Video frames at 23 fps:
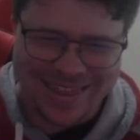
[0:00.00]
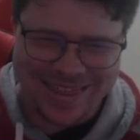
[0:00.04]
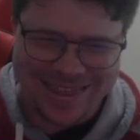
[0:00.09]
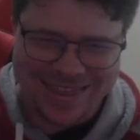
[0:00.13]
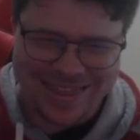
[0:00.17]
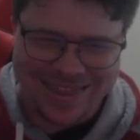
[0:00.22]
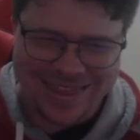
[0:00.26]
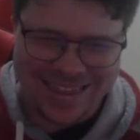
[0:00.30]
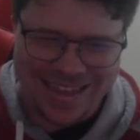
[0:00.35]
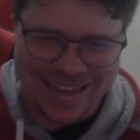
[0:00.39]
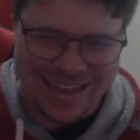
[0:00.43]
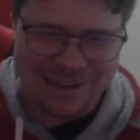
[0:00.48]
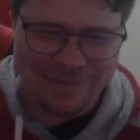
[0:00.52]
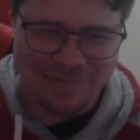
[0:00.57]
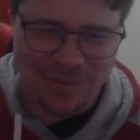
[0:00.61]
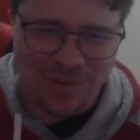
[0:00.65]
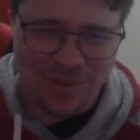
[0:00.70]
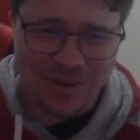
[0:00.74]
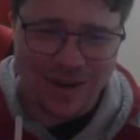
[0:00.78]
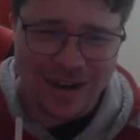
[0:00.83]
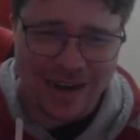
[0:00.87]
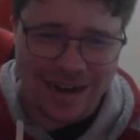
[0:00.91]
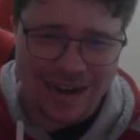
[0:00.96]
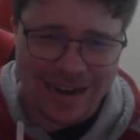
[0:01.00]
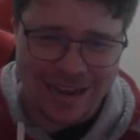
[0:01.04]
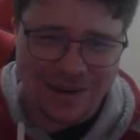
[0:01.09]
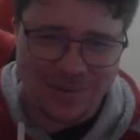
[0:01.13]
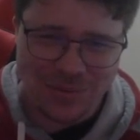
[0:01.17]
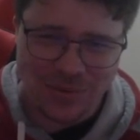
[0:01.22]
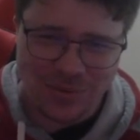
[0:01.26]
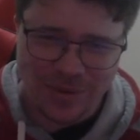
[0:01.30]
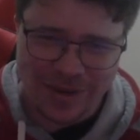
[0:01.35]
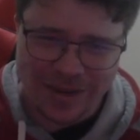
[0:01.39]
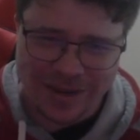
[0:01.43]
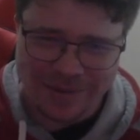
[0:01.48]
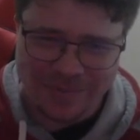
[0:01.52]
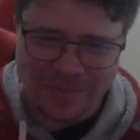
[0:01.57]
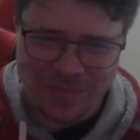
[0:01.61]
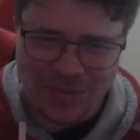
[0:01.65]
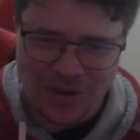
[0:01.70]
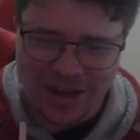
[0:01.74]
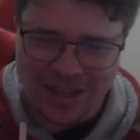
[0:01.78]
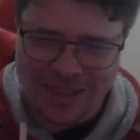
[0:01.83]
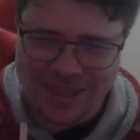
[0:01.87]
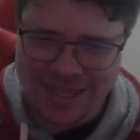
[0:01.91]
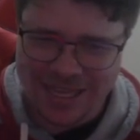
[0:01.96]
think Port Adelaide will win.
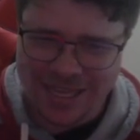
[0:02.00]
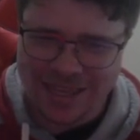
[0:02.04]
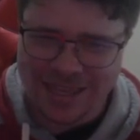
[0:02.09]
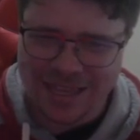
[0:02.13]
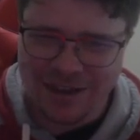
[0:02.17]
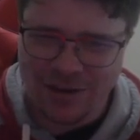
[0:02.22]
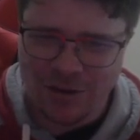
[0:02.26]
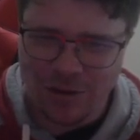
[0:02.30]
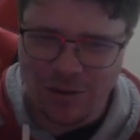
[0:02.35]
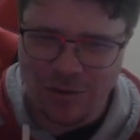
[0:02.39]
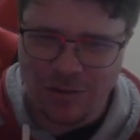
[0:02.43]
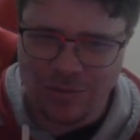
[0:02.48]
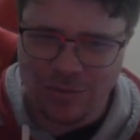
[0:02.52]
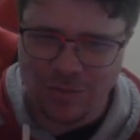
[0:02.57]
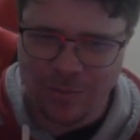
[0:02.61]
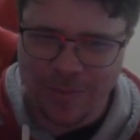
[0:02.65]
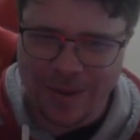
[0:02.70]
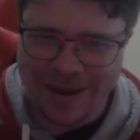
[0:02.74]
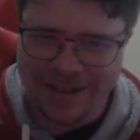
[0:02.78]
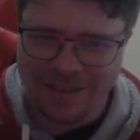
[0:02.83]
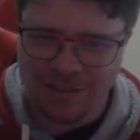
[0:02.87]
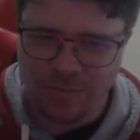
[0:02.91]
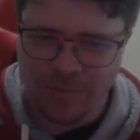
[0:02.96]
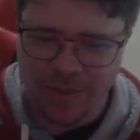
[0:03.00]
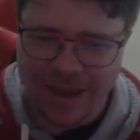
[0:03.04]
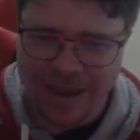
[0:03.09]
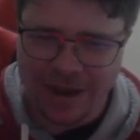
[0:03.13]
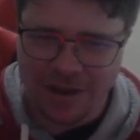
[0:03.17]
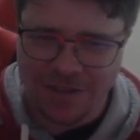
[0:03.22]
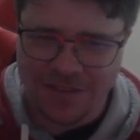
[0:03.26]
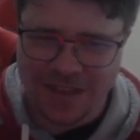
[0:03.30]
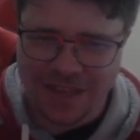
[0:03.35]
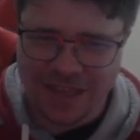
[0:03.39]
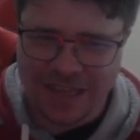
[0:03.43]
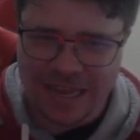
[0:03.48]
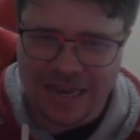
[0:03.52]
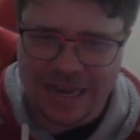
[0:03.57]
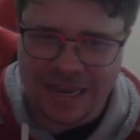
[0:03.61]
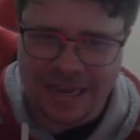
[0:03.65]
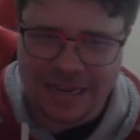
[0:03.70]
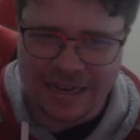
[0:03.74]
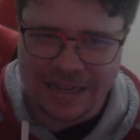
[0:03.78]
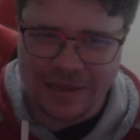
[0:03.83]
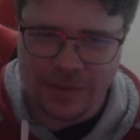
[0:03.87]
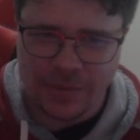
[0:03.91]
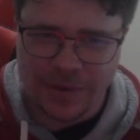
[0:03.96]
I think they will bounce back. I think Ken
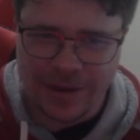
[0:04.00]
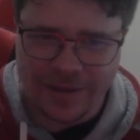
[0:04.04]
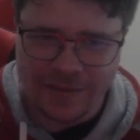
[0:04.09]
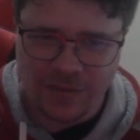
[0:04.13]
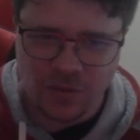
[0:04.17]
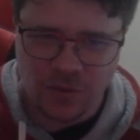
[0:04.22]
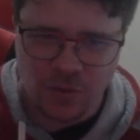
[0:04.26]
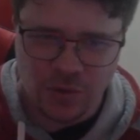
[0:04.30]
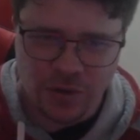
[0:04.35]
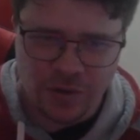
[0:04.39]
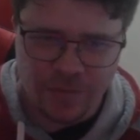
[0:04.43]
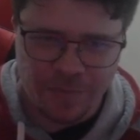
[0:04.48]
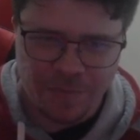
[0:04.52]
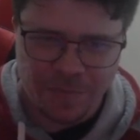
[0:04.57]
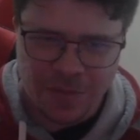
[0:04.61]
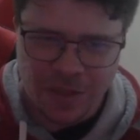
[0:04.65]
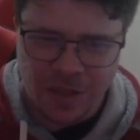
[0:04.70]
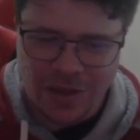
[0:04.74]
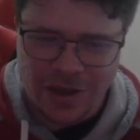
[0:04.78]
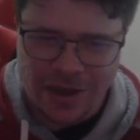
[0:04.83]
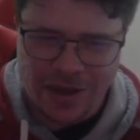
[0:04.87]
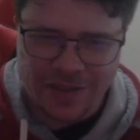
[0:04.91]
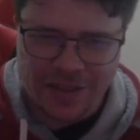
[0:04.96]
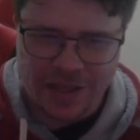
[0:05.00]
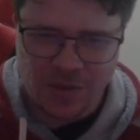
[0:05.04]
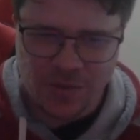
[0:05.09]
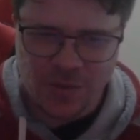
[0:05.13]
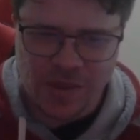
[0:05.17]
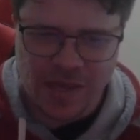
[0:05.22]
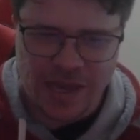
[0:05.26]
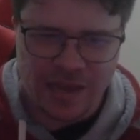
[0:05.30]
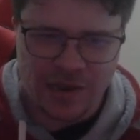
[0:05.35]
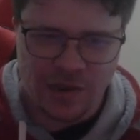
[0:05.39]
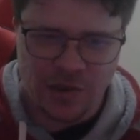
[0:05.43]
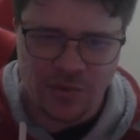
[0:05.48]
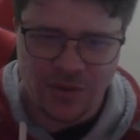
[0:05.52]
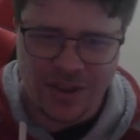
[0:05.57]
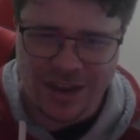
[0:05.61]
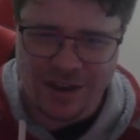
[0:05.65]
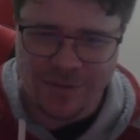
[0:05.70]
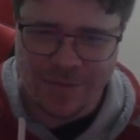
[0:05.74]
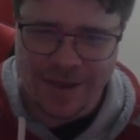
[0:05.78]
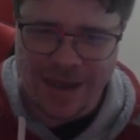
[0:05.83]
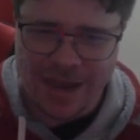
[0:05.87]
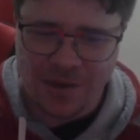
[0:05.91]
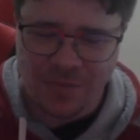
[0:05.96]
Inkley will get to them. I think he'll say, look, we had
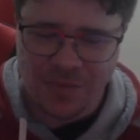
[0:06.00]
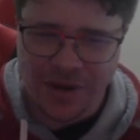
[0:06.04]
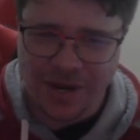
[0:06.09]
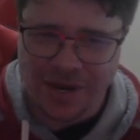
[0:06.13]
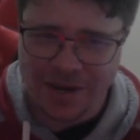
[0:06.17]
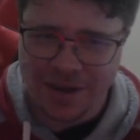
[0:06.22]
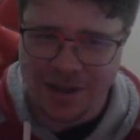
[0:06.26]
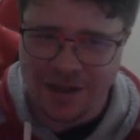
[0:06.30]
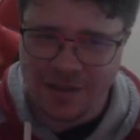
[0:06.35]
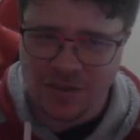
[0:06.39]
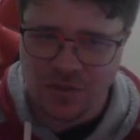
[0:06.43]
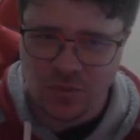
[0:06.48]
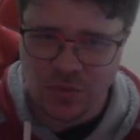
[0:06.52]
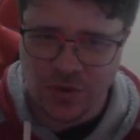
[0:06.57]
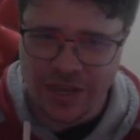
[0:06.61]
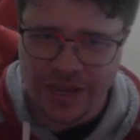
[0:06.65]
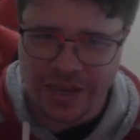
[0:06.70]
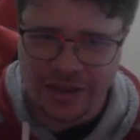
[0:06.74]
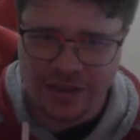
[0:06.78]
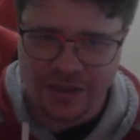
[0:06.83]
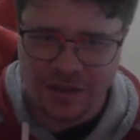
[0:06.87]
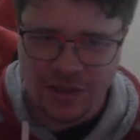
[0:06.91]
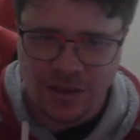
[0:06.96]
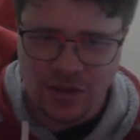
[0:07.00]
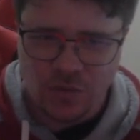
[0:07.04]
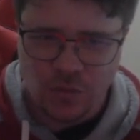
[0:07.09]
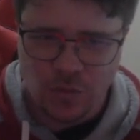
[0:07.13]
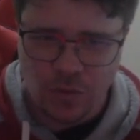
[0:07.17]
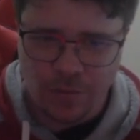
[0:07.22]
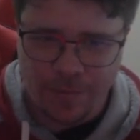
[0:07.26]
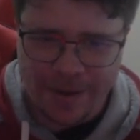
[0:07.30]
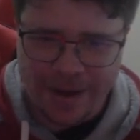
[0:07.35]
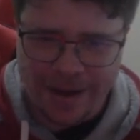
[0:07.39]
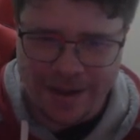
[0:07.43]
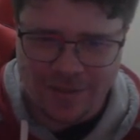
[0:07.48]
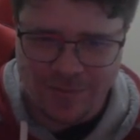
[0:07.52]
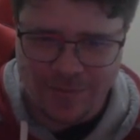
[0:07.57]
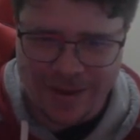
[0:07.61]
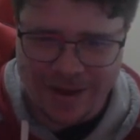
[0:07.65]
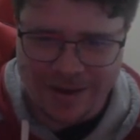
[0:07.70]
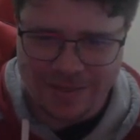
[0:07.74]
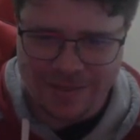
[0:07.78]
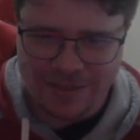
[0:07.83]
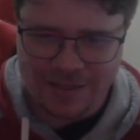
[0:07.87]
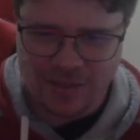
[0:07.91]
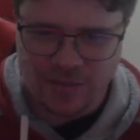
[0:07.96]
a bad week last week. We'll bounce
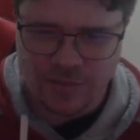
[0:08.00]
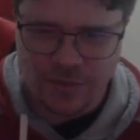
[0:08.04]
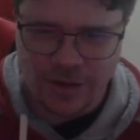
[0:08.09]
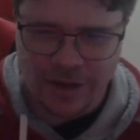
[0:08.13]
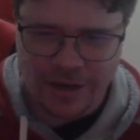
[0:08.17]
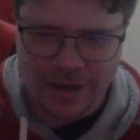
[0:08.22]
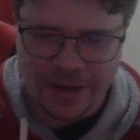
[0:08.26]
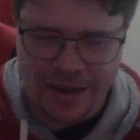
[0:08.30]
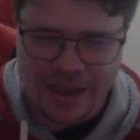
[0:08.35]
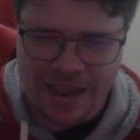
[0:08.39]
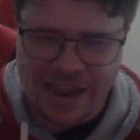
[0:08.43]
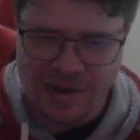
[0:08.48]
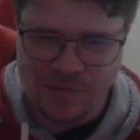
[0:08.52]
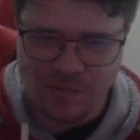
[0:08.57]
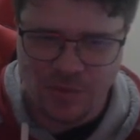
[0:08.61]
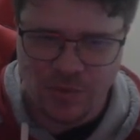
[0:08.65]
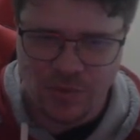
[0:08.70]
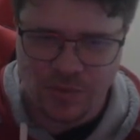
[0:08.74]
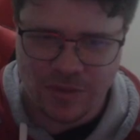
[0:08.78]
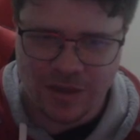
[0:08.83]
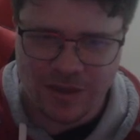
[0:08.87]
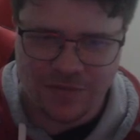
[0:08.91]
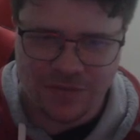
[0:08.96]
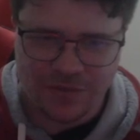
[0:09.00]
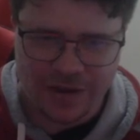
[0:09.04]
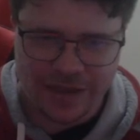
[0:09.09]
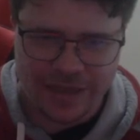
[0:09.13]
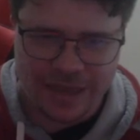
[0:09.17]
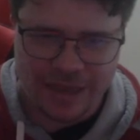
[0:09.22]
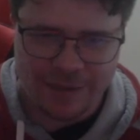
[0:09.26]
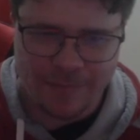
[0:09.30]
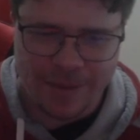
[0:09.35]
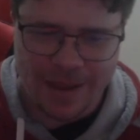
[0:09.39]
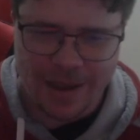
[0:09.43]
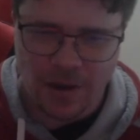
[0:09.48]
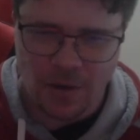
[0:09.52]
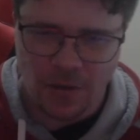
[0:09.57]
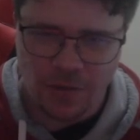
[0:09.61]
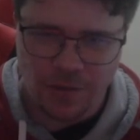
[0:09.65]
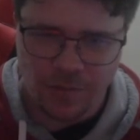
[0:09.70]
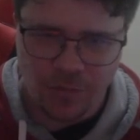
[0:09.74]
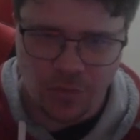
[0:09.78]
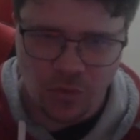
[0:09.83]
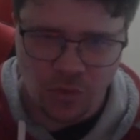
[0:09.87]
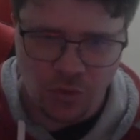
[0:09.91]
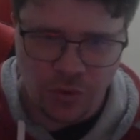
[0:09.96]
back this one, and we'll definitely get back on
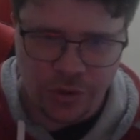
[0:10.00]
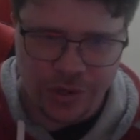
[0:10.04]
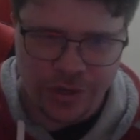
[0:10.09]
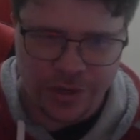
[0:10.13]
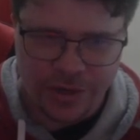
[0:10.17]
the board.